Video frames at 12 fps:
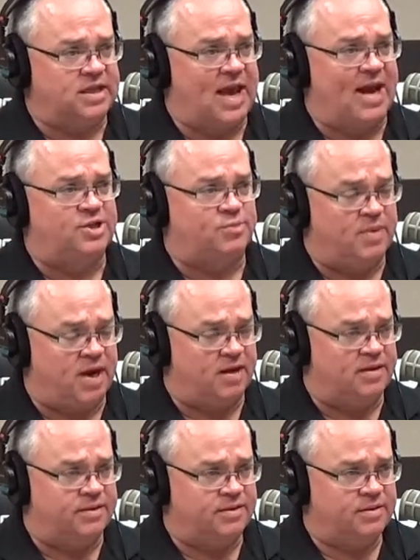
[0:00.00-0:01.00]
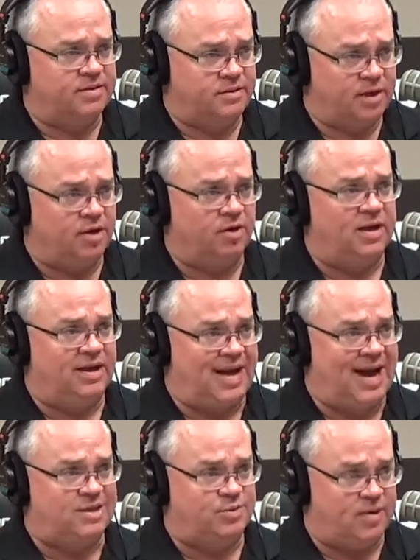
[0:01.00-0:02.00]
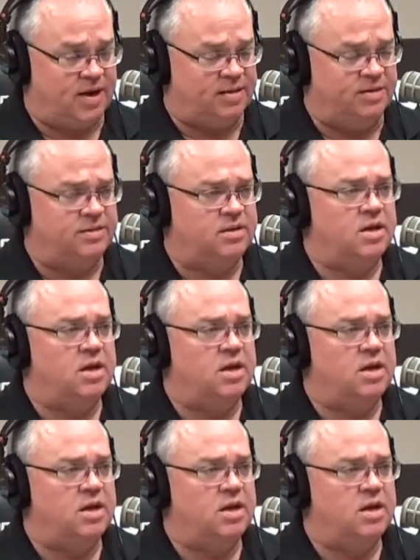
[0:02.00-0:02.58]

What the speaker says: literally last month,